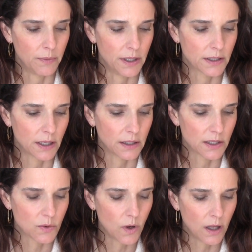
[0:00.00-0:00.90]
I mean, it's got the
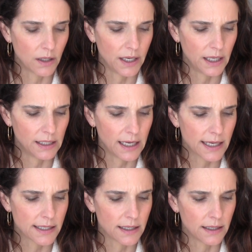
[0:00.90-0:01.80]
squalane, it
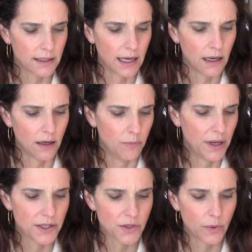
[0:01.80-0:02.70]
has a, a
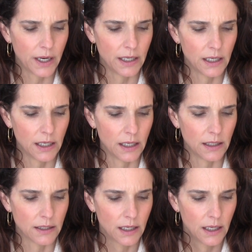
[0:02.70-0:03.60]
benzoate in
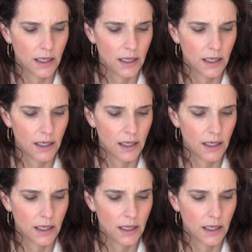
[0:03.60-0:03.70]
it,